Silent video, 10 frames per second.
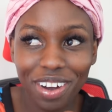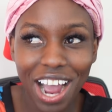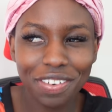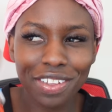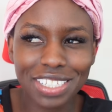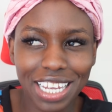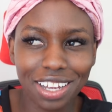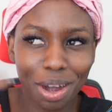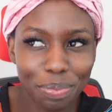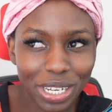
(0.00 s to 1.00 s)
I have another
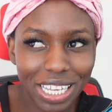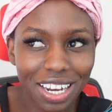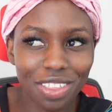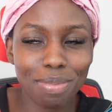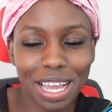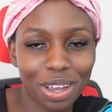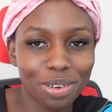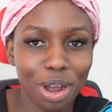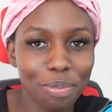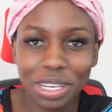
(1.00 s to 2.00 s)
second company, another
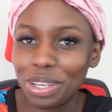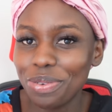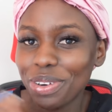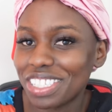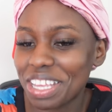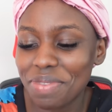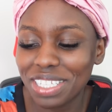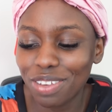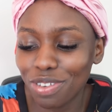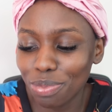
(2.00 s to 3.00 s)
black-owned company who wants to send me a
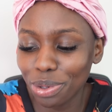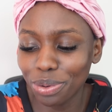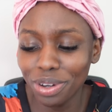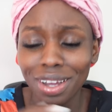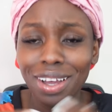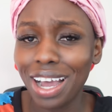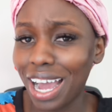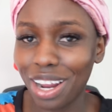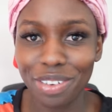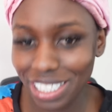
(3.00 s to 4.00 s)
seafood boil,
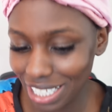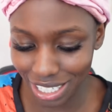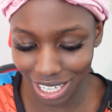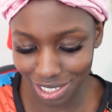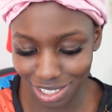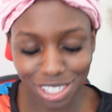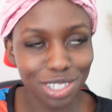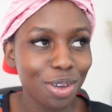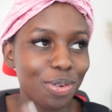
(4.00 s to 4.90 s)
and I already said yes. So